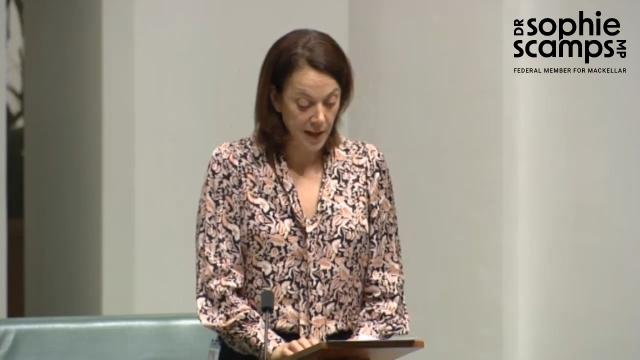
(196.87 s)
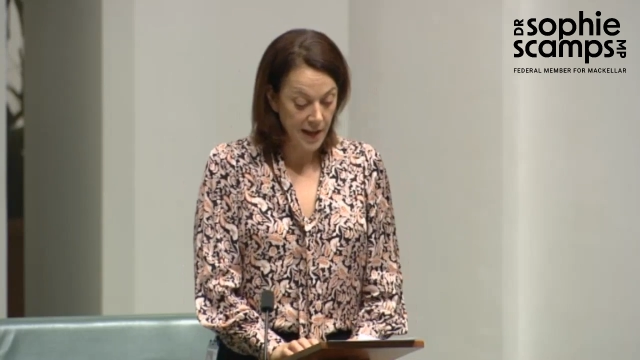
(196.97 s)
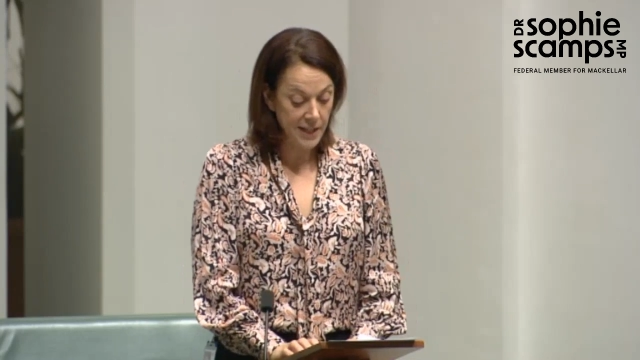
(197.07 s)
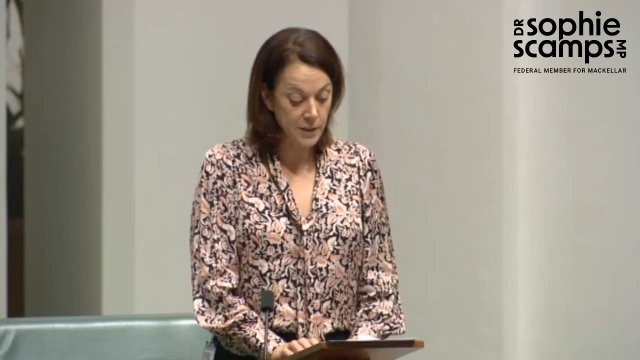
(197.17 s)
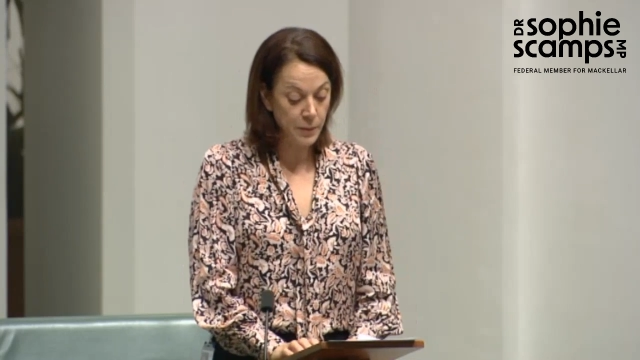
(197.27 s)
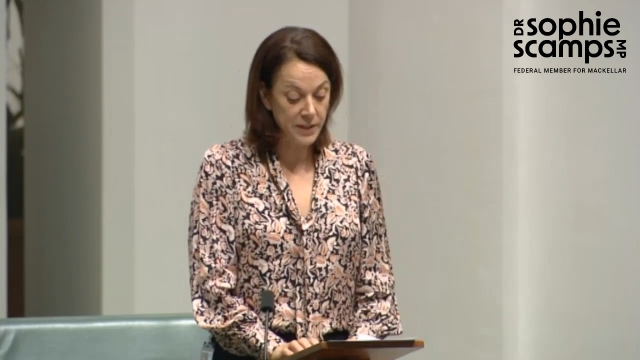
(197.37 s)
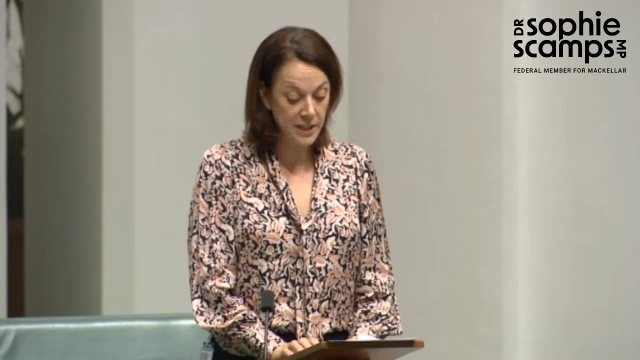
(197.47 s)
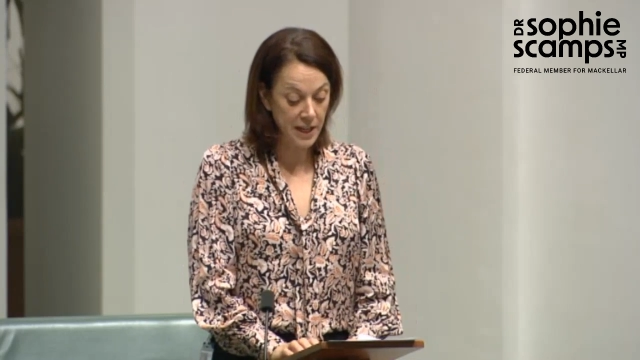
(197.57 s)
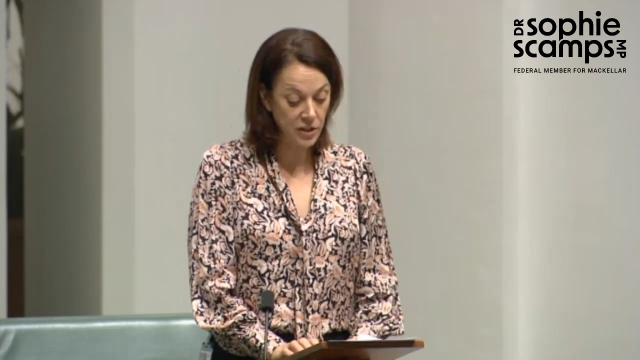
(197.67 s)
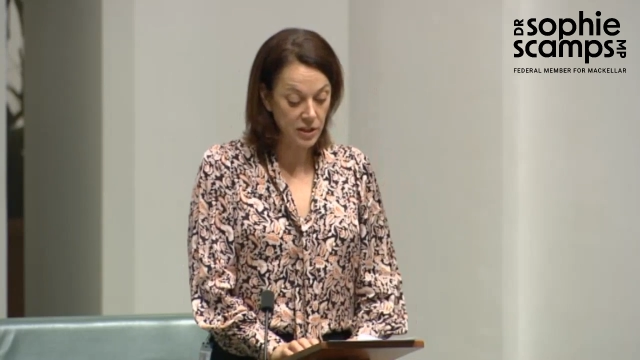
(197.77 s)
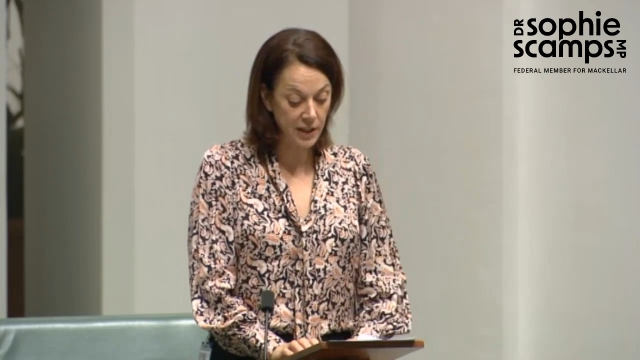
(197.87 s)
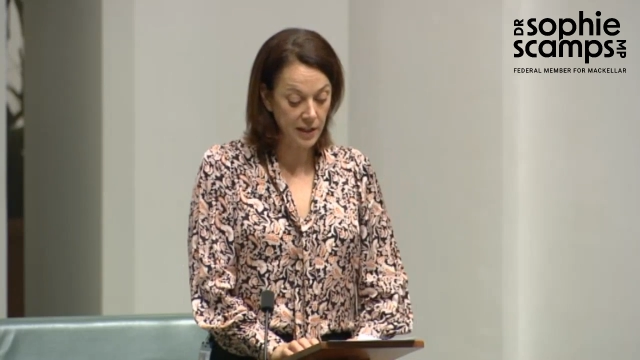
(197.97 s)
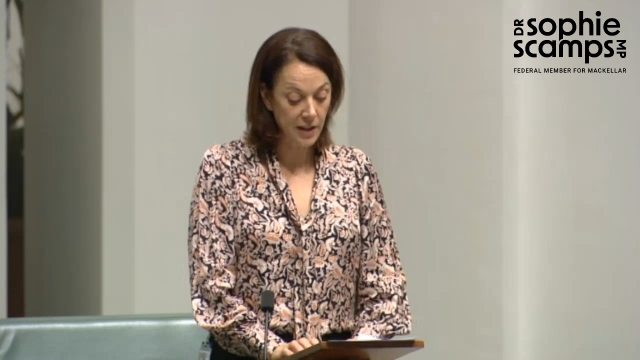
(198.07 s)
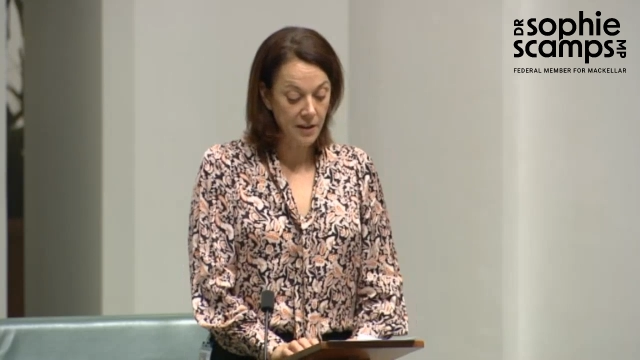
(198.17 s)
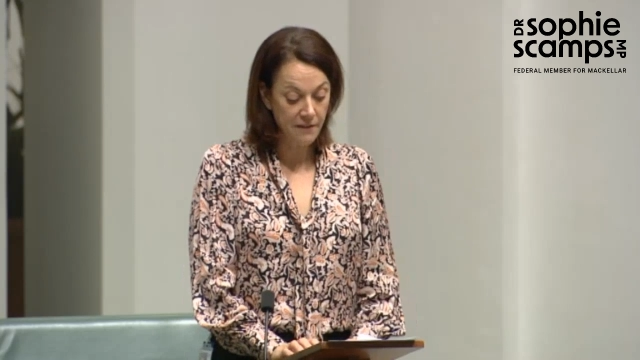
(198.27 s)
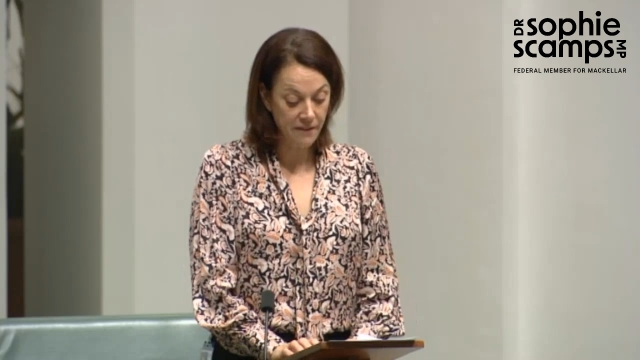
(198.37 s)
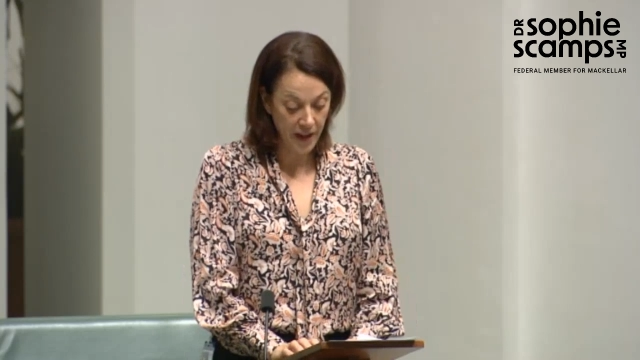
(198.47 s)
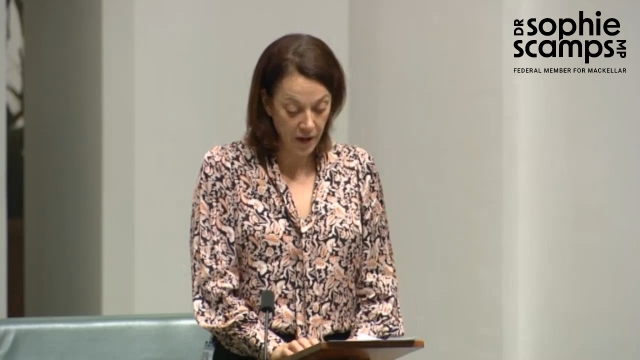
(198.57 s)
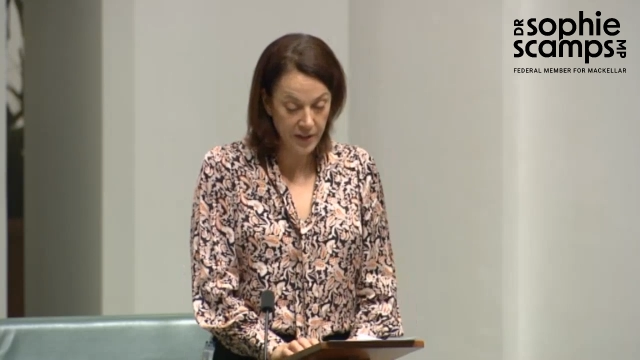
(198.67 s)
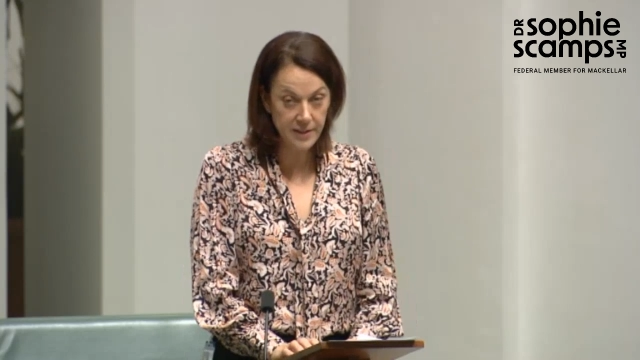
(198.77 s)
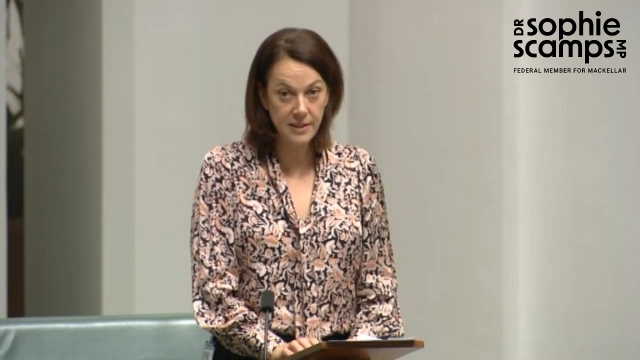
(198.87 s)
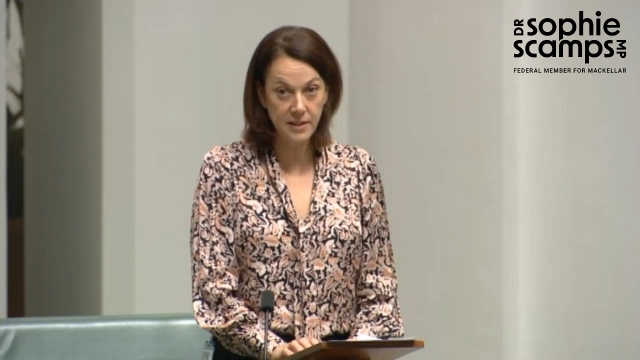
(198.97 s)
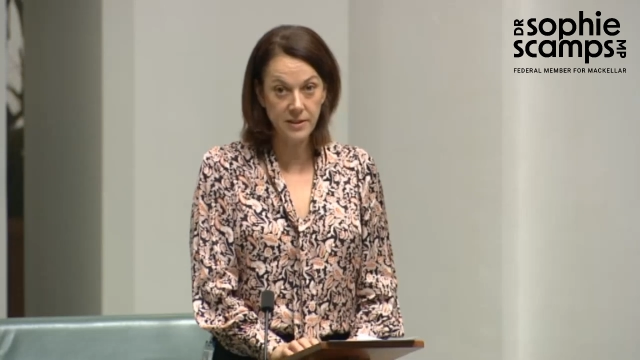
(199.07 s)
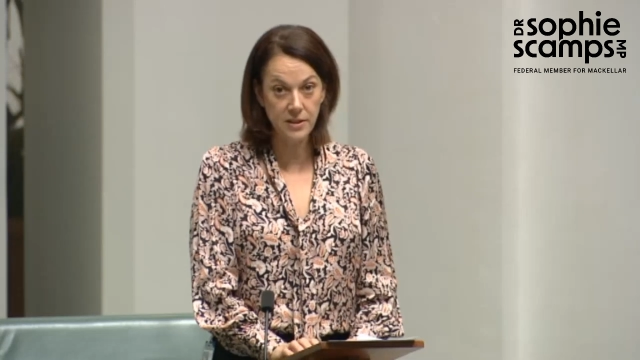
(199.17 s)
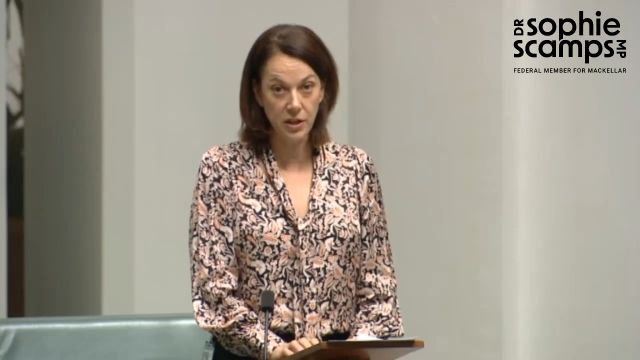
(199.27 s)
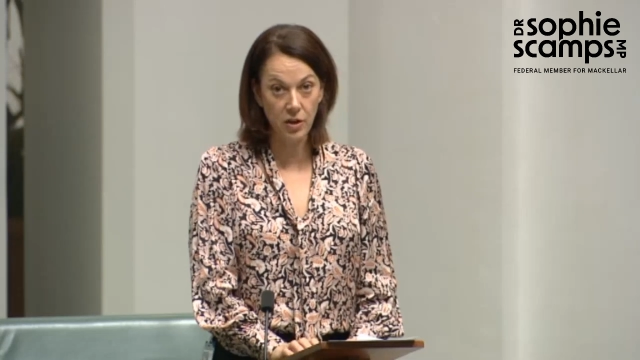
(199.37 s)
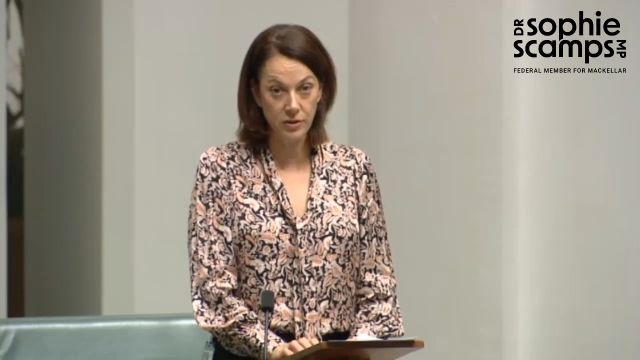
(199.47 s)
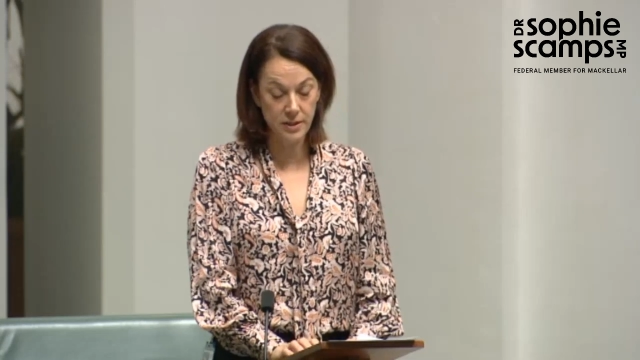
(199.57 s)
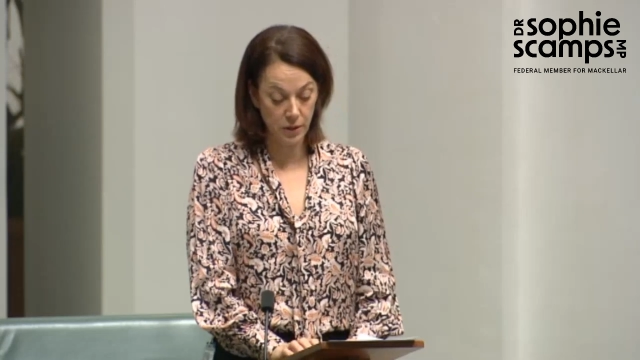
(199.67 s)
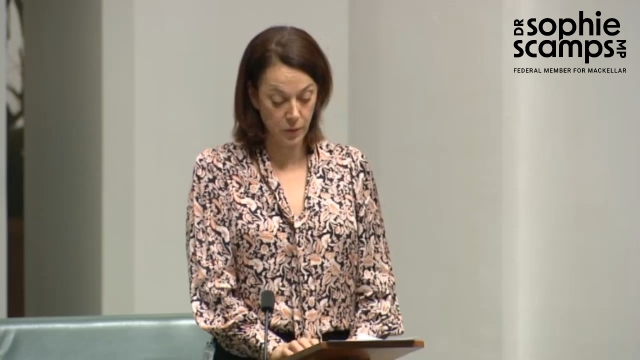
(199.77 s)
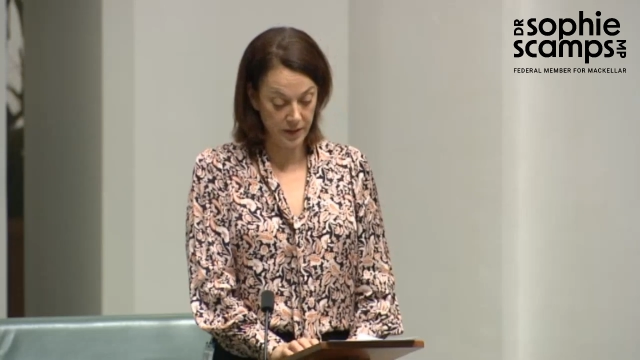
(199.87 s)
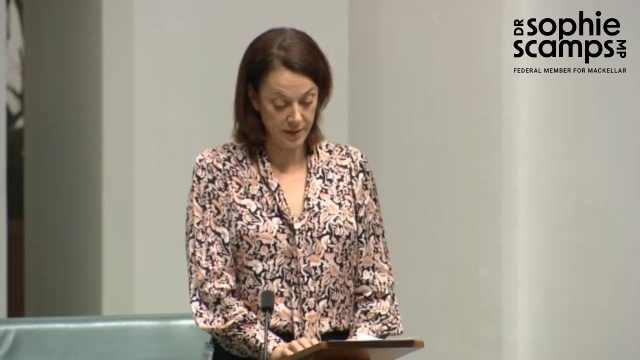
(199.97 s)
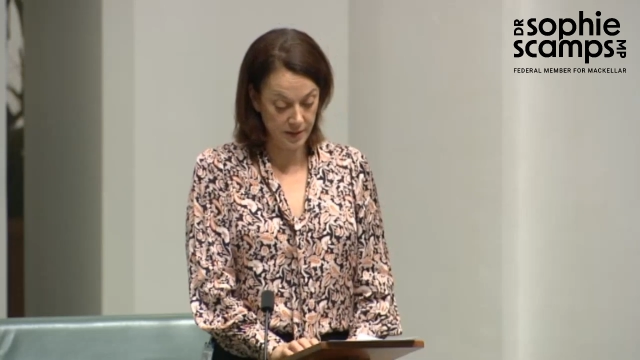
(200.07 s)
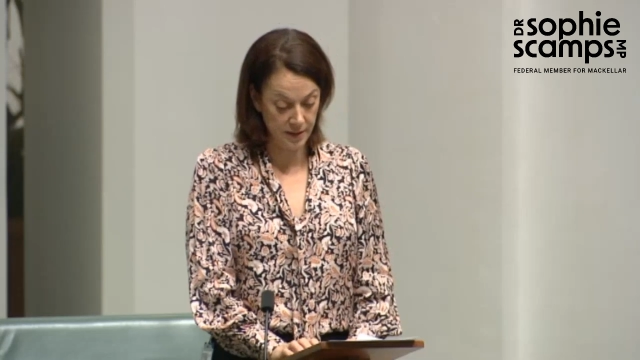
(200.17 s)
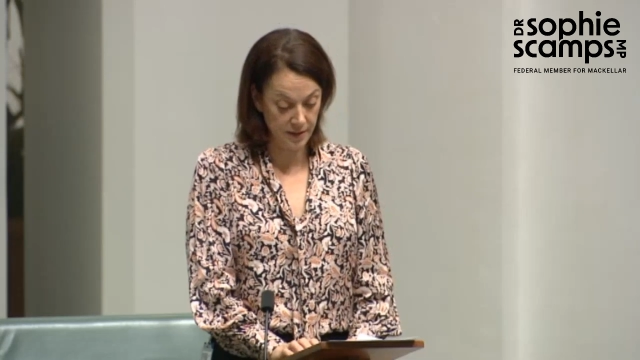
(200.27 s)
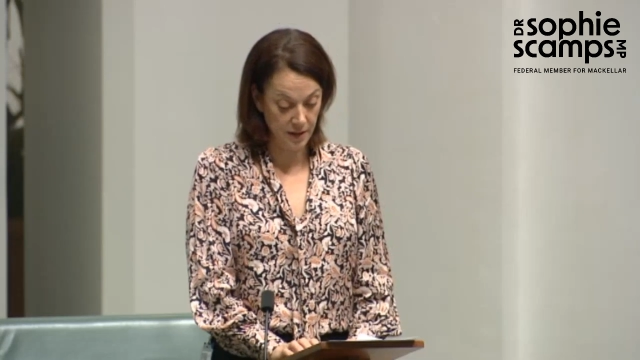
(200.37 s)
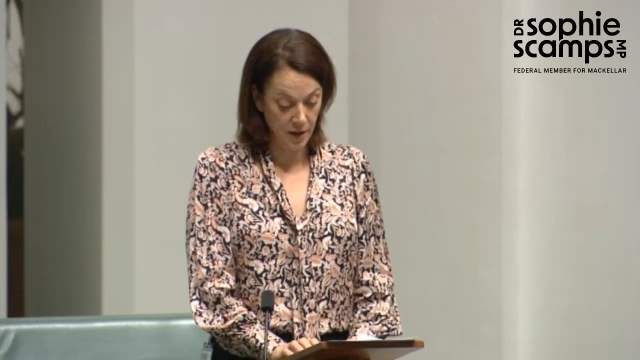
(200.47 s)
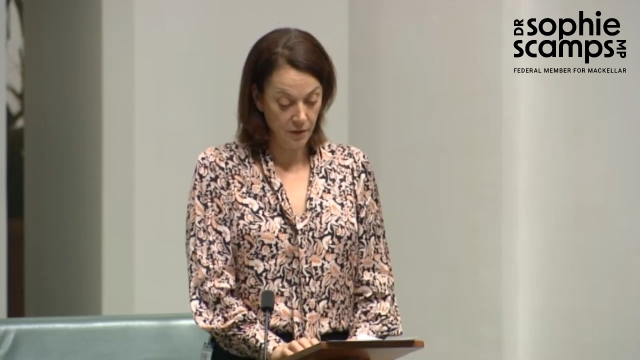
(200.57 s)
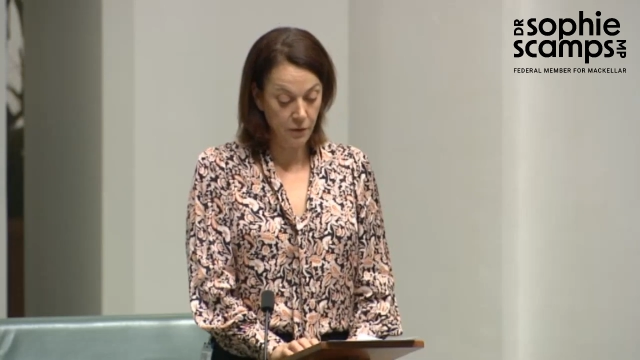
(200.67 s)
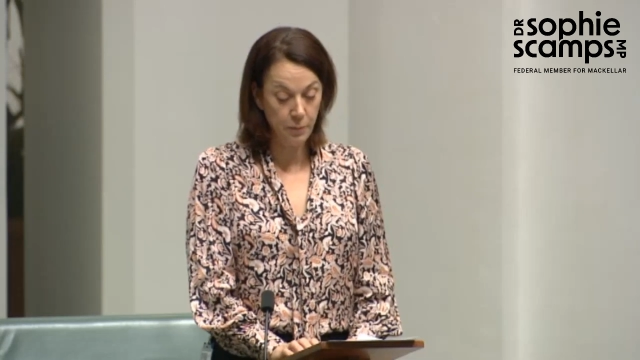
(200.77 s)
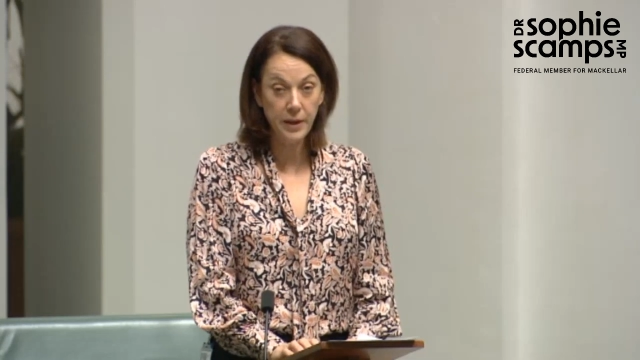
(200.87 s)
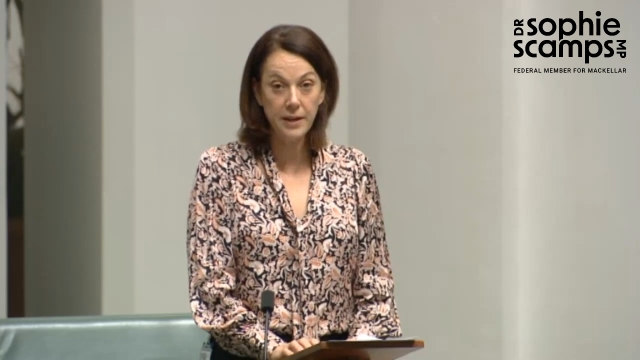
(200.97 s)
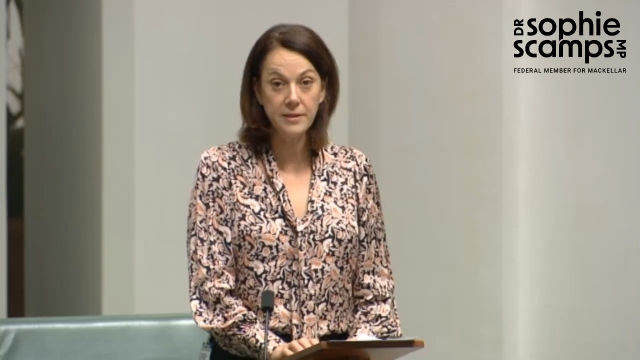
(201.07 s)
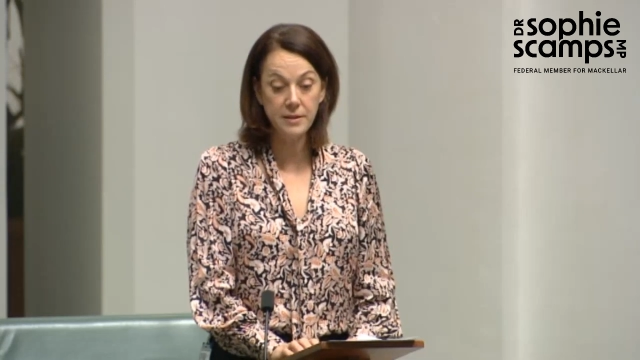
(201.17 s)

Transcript: has potentially very sinister consequences for peace,